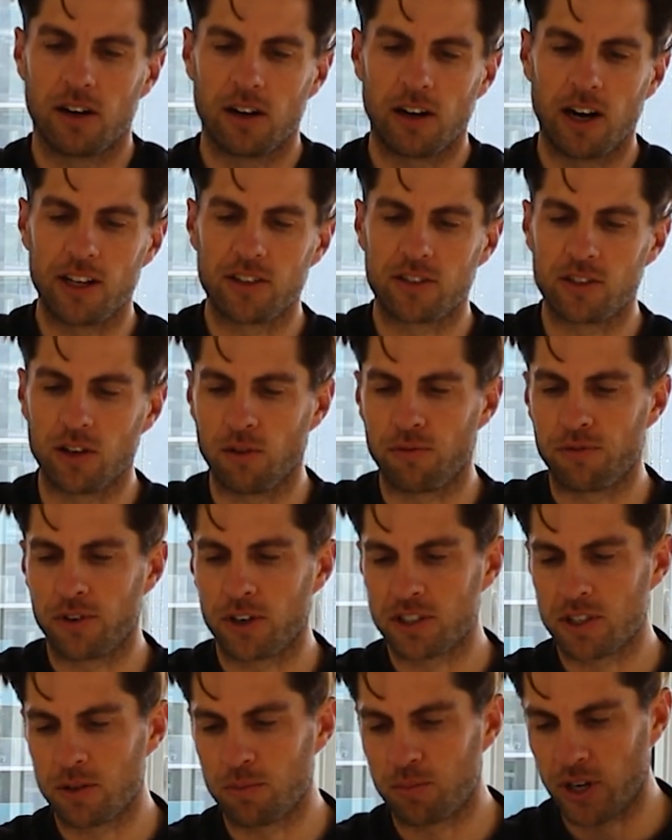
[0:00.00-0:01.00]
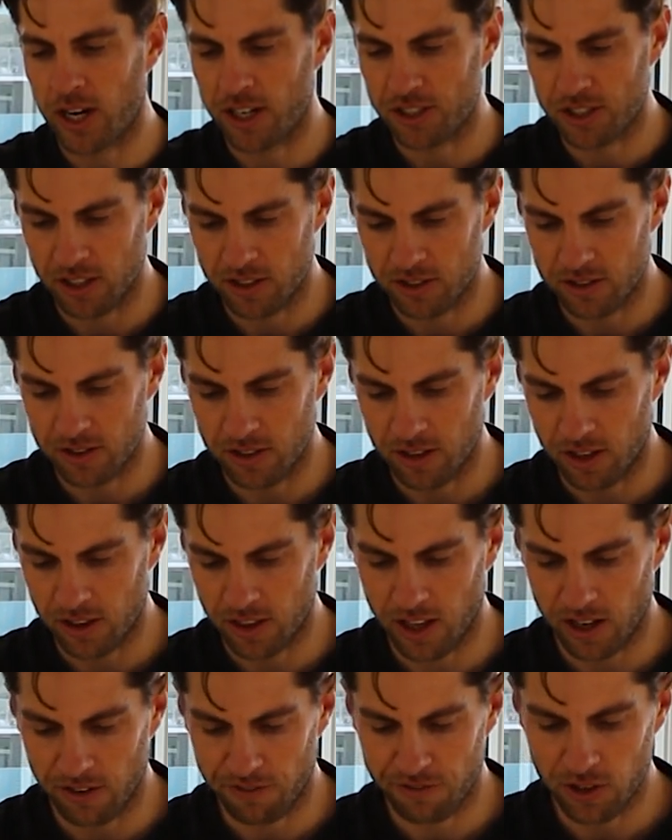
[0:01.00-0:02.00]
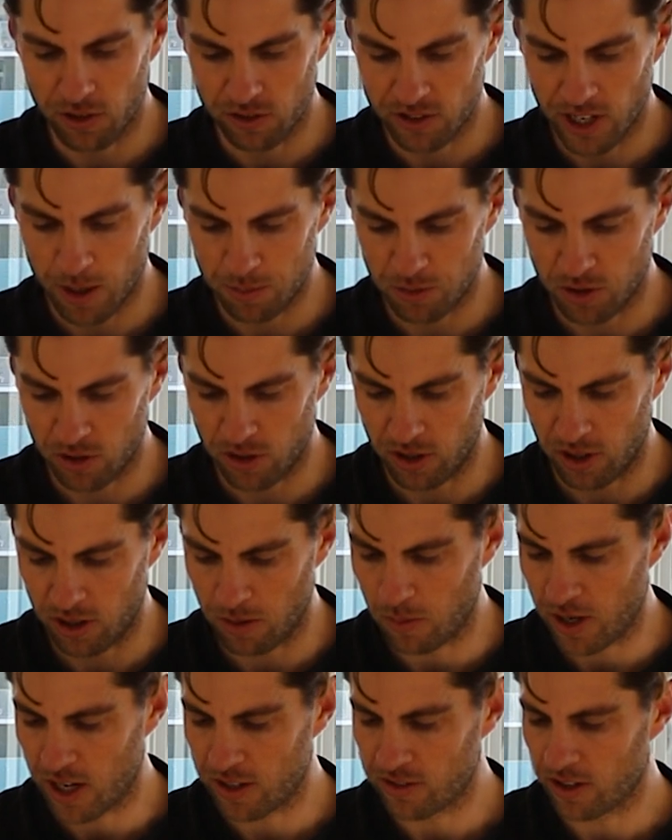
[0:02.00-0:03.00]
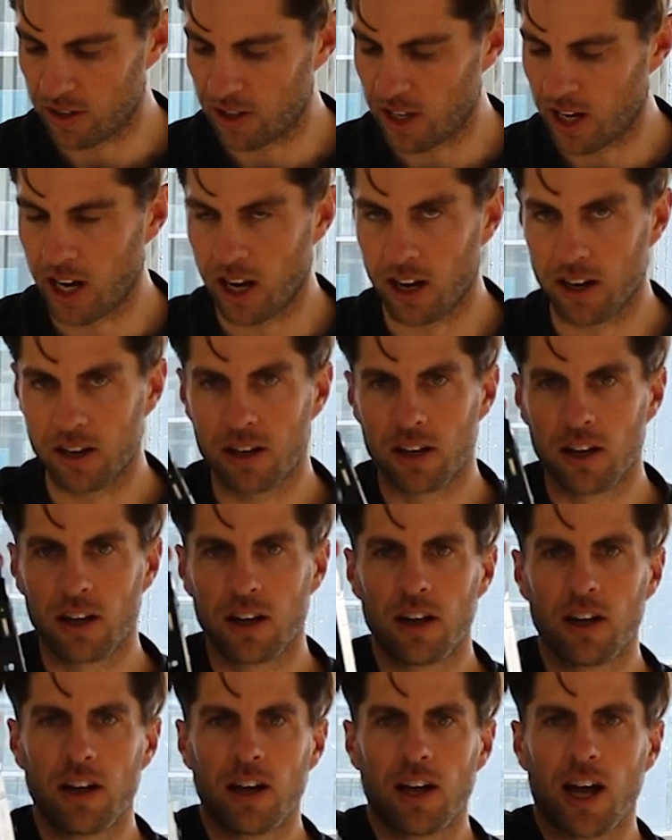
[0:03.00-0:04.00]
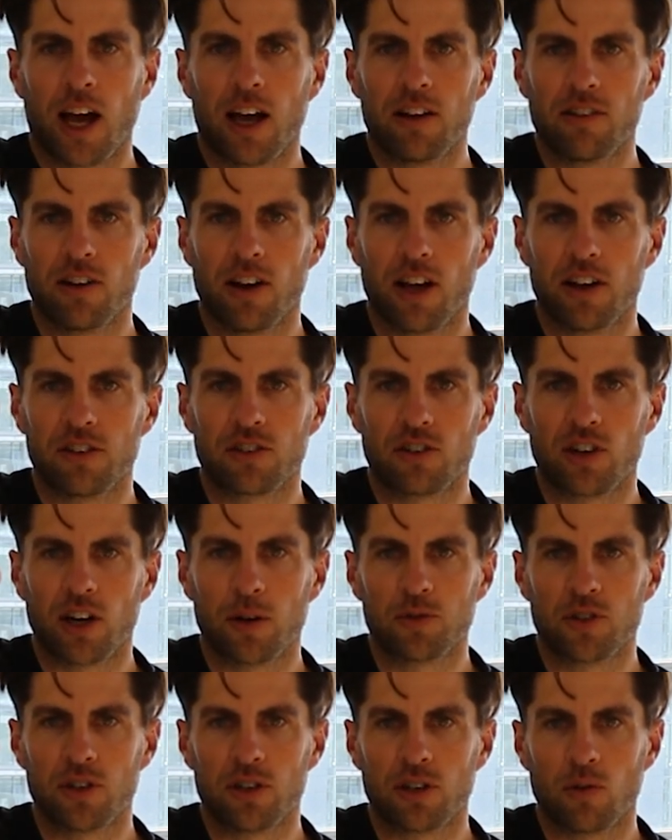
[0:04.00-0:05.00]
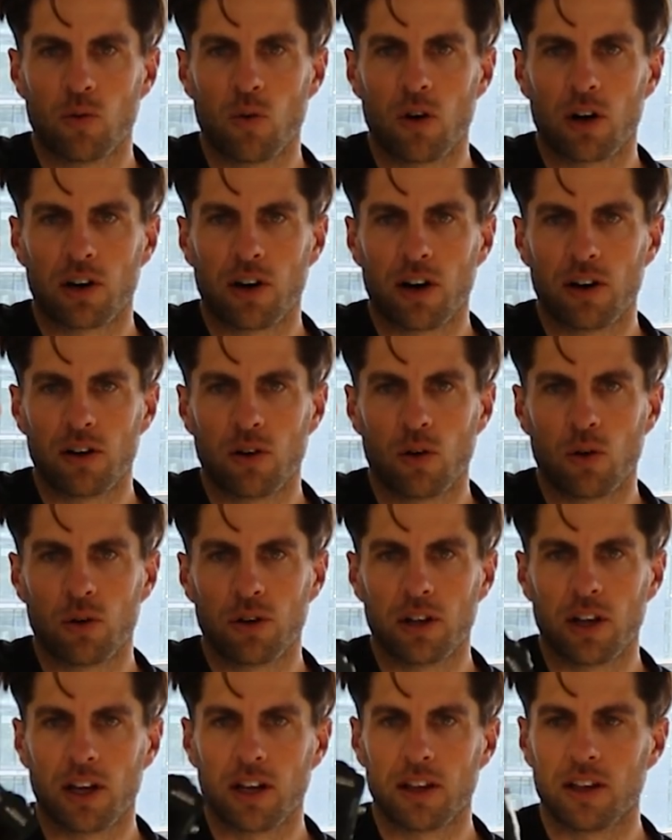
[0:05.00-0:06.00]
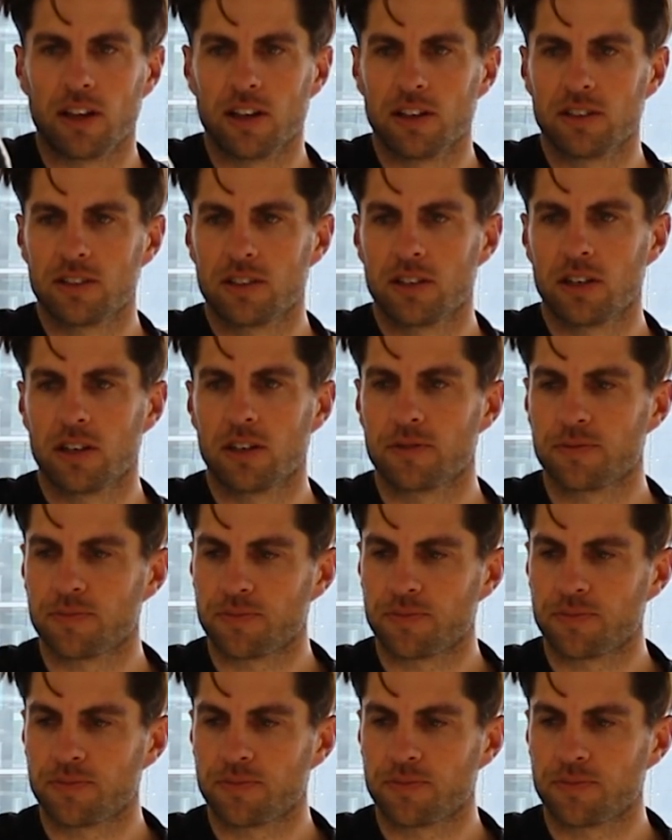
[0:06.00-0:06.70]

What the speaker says: All right, so first impressions, the thing feels absolutely amazing in the hand. Has a nice grip, so you can walk around and hold it like this.